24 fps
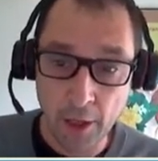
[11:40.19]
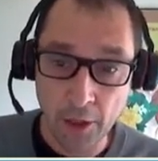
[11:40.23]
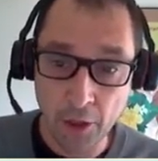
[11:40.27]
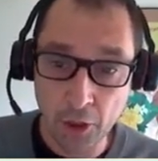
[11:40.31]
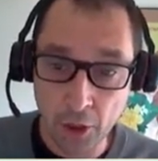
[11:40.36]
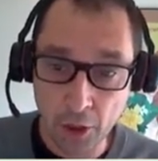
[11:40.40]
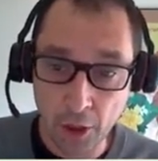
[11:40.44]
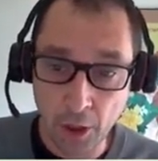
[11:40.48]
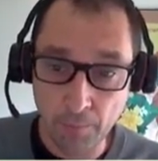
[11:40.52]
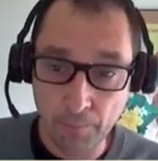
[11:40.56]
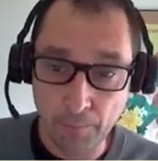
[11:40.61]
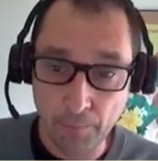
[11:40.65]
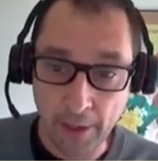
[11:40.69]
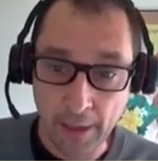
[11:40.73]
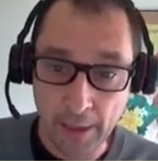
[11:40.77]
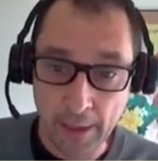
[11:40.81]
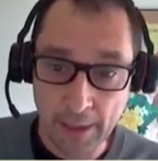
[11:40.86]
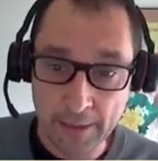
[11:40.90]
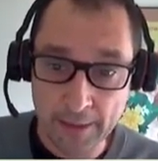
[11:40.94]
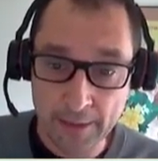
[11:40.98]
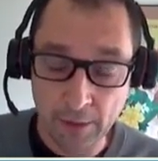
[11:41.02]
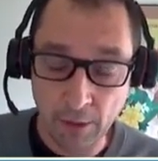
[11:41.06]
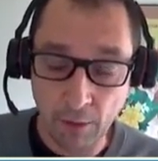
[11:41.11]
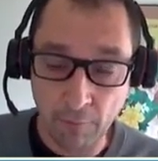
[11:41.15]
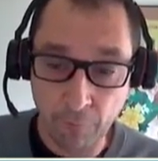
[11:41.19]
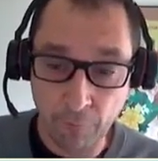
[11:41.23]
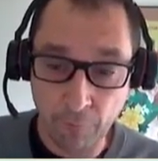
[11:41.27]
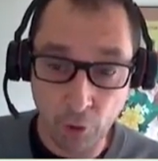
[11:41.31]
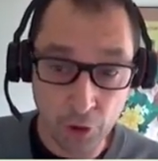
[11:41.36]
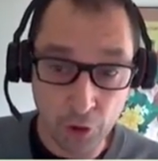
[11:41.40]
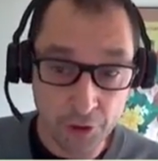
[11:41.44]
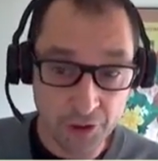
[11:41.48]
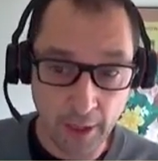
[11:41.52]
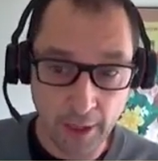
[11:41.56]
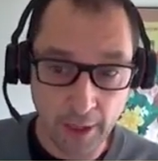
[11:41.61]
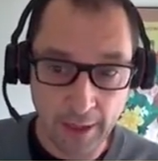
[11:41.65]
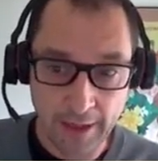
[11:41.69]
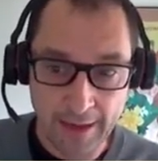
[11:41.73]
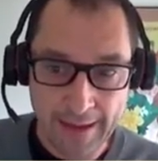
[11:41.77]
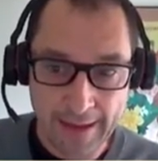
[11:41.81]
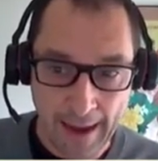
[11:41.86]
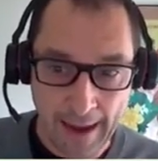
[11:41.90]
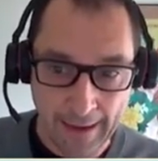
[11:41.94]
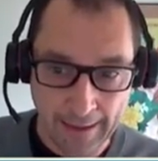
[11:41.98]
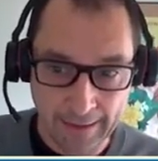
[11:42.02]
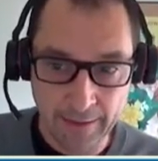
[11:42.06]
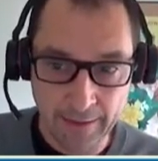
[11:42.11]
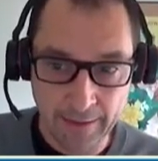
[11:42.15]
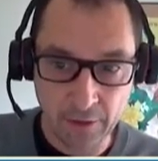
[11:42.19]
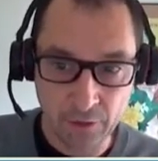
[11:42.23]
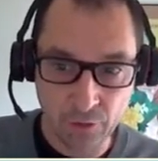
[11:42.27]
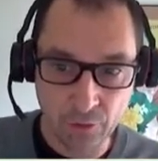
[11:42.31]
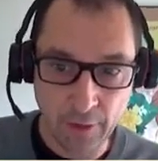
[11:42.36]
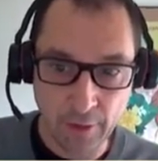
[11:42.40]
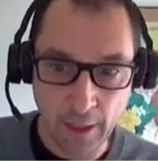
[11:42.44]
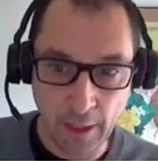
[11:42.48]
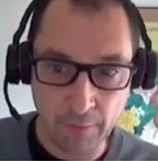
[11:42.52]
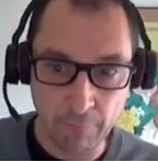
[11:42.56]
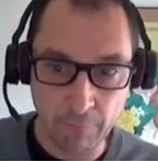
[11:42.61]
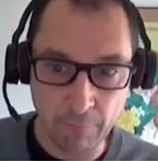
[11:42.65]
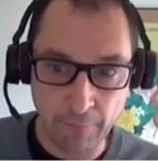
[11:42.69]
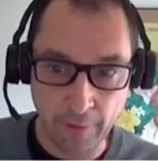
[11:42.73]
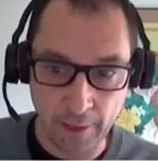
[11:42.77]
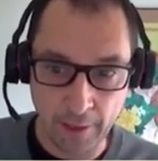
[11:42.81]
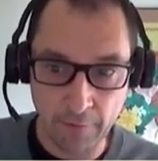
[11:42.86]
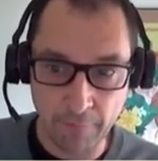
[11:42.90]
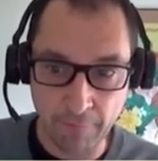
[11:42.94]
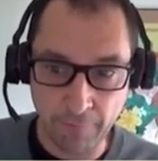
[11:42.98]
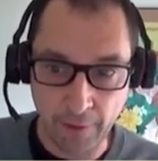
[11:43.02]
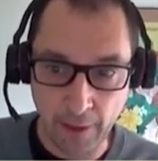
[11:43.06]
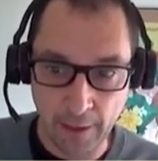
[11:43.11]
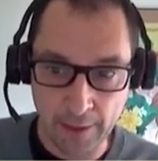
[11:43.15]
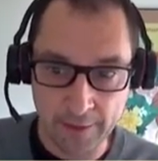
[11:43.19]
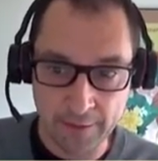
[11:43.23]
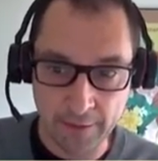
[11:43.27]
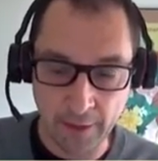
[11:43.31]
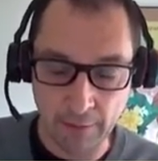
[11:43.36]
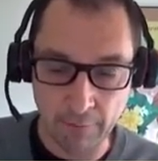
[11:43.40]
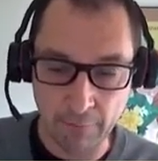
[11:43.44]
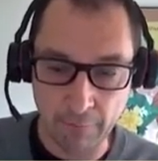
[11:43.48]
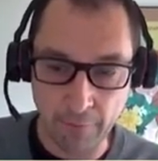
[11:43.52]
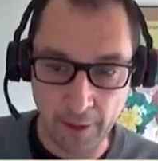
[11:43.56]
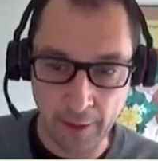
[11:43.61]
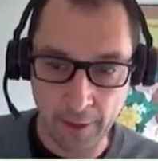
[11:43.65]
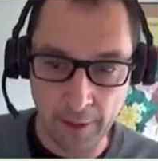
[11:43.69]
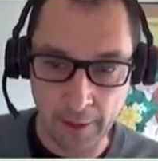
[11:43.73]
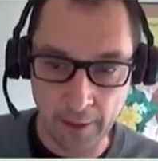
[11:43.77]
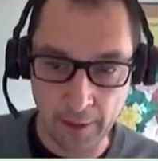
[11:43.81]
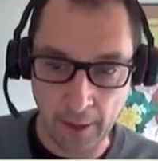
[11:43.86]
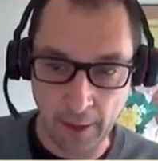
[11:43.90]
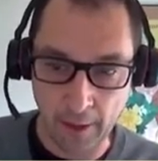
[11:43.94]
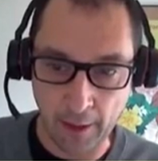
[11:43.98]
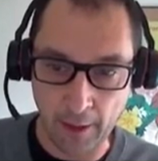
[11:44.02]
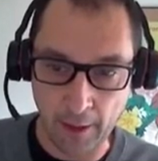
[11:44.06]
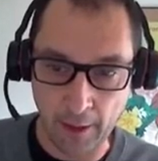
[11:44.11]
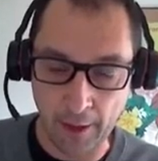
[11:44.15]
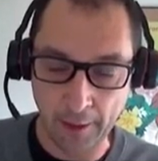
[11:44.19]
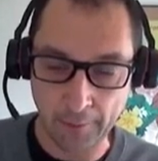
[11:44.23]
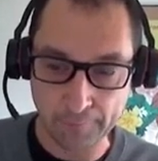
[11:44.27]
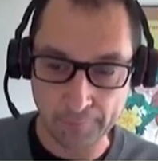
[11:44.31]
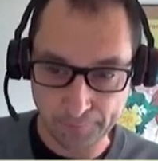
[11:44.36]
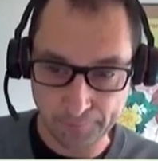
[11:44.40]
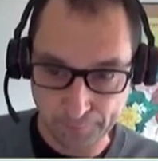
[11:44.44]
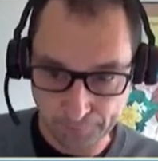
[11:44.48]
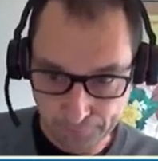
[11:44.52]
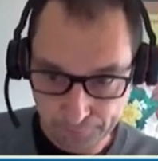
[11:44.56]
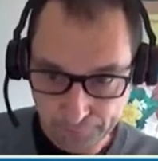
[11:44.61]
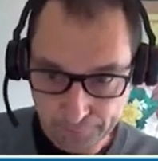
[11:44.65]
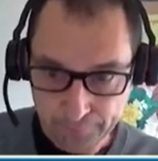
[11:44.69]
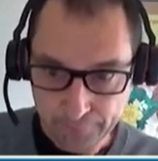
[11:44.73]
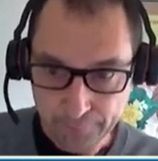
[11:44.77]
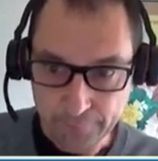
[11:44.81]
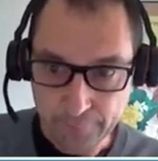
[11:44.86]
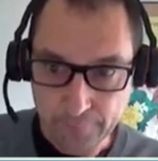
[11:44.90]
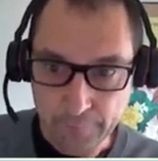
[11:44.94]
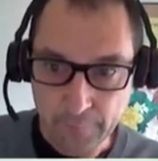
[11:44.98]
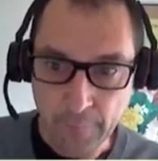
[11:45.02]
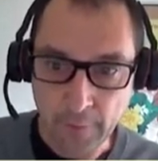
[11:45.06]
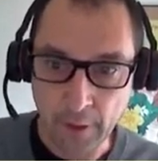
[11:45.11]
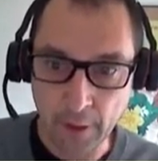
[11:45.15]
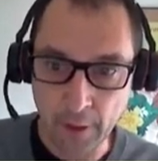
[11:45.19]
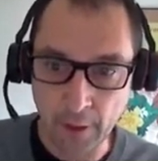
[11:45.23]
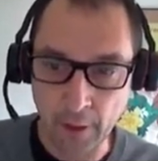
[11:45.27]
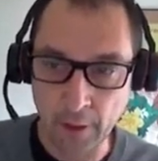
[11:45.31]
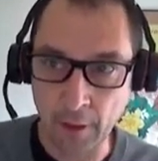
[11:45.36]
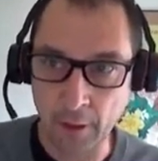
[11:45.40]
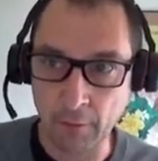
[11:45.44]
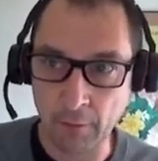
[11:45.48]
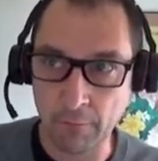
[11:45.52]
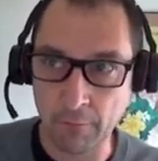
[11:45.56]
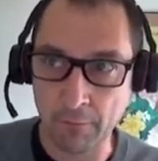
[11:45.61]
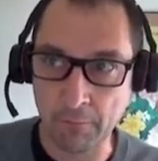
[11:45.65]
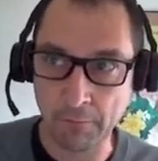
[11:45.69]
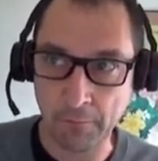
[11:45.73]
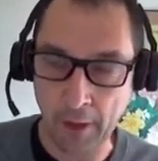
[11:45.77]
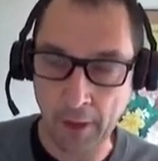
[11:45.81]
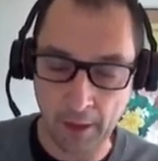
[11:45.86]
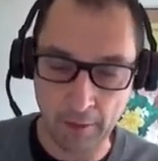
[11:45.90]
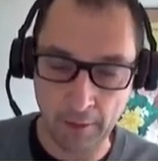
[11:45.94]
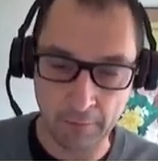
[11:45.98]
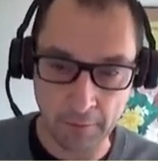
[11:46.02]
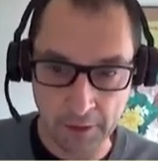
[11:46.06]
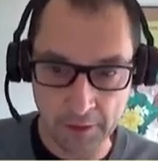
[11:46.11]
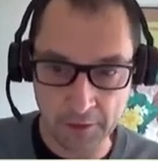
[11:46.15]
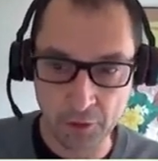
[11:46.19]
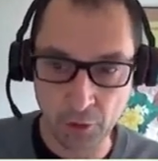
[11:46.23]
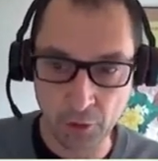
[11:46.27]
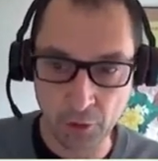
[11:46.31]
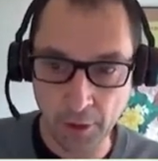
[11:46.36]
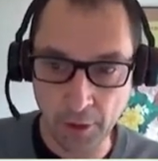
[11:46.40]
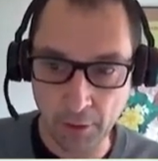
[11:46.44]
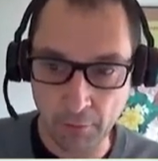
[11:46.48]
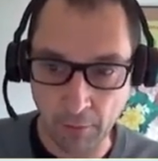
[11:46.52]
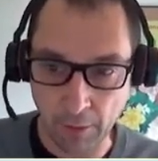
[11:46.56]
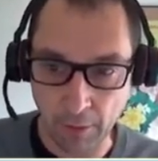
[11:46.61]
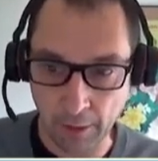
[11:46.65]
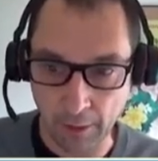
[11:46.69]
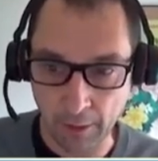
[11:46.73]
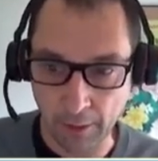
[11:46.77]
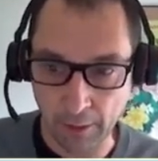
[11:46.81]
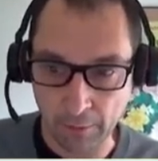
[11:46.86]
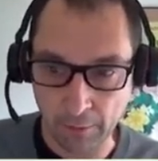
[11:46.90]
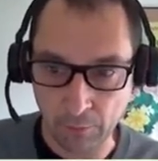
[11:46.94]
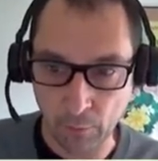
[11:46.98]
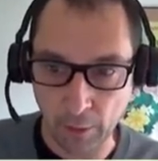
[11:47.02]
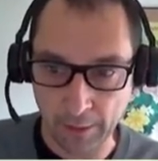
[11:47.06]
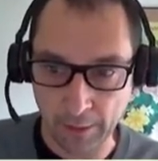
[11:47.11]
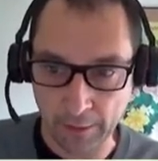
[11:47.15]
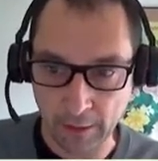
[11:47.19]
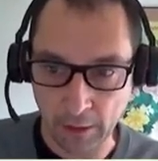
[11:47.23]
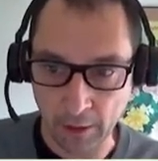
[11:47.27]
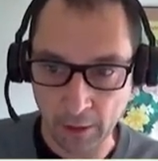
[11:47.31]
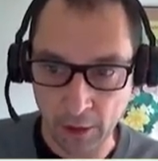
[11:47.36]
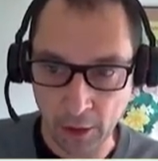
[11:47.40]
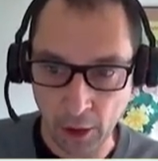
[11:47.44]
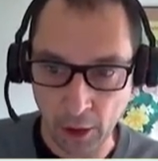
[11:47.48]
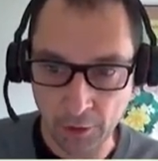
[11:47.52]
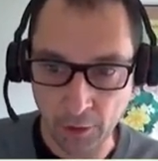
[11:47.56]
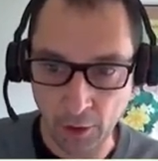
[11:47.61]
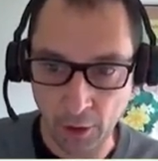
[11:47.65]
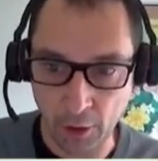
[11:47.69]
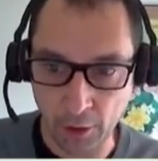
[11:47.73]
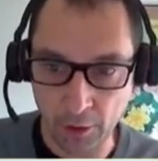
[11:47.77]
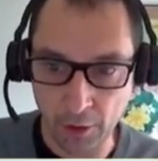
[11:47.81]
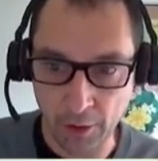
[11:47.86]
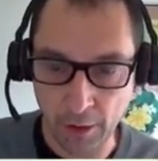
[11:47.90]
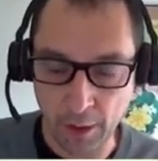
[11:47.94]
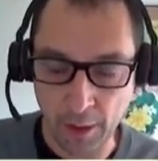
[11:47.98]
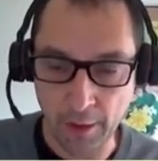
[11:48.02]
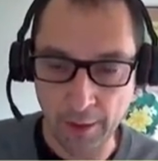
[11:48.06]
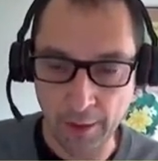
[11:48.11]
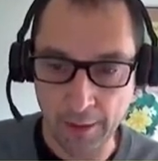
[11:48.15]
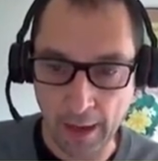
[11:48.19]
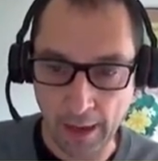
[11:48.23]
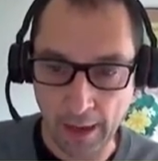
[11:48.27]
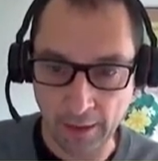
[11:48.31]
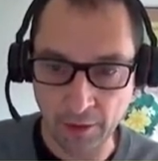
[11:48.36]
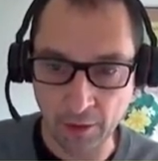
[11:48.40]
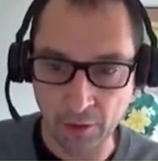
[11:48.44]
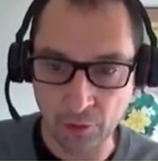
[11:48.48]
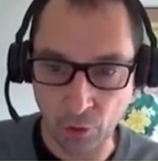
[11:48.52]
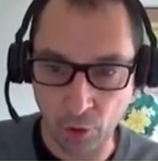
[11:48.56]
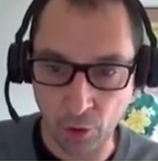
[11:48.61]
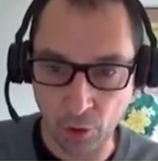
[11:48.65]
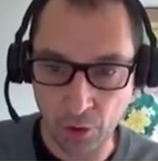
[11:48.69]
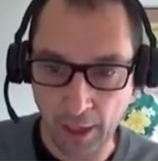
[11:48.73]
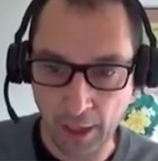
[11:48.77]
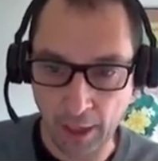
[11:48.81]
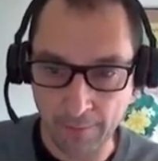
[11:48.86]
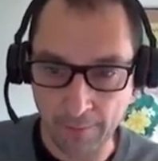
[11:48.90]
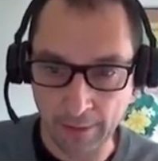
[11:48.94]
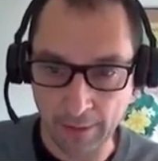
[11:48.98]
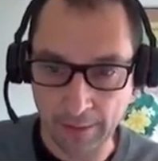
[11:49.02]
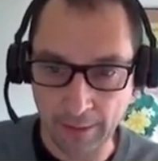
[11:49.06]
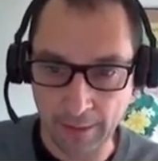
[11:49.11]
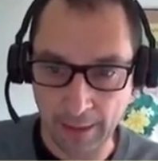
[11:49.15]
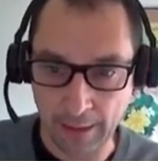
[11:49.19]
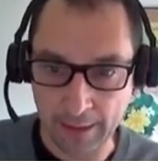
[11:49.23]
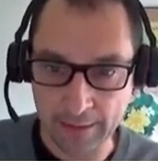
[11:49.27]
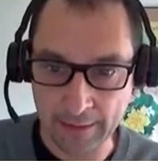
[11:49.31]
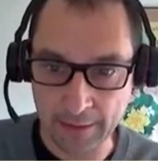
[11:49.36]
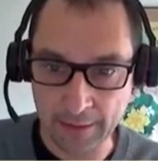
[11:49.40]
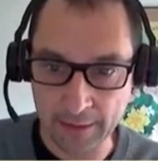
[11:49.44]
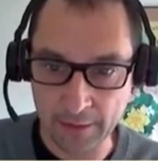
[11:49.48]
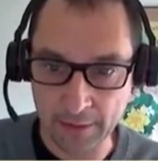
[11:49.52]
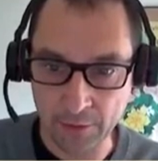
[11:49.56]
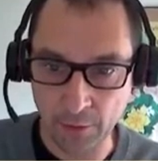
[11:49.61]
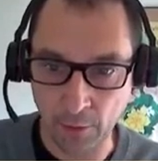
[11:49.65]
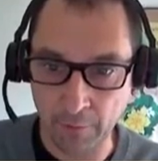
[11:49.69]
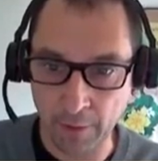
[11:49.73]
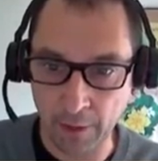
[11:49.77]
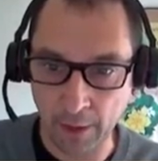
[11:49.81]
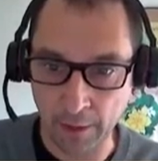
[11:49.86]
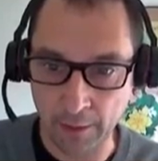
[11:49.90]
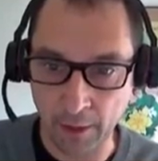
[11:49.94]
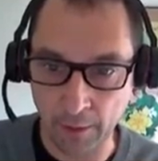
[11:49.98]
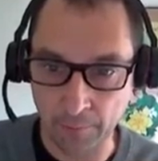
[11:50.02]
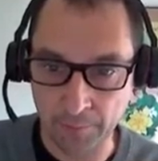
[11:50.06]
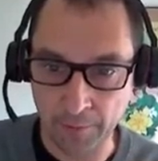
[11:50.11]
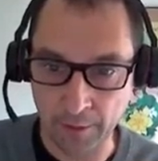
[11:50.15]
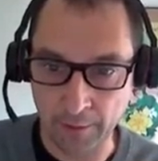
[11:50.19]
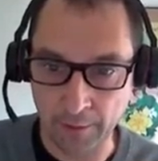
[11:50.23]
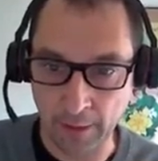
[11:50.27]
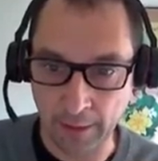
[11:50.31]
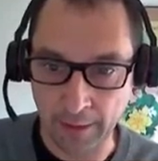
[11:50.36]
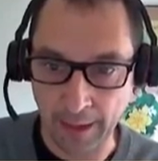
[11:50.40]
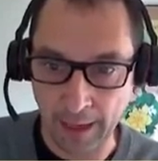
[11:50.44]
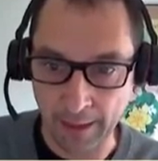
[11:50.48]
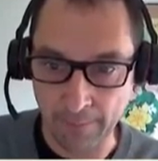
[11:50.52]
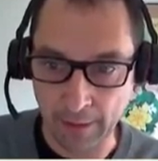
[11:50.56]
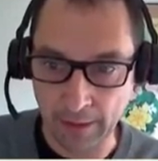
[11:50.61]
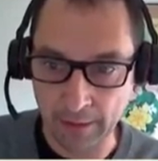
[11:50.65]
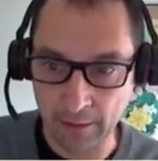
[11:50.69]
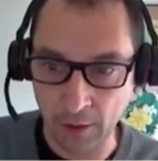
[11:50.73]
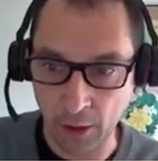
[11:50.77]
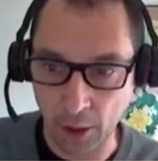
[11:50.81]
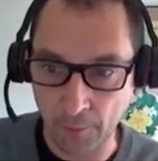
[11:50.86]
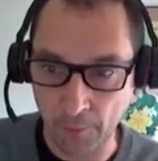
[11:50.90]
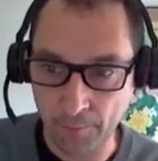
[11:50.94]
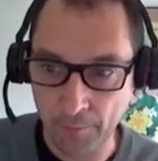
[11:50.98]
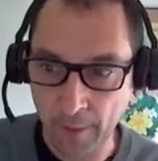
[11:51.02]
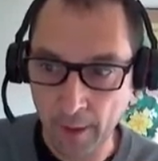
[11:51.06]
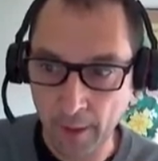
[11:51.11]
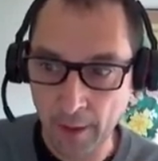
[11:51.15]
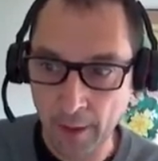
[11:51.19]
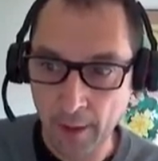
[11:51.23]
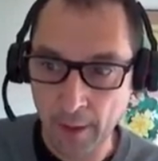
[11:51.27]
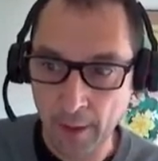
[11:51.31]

Europe is, of course, reacting to that very fast and very, um, uh, yeah, doing quite quite a lot on reacting on climate crisis. So we adopted the climate law.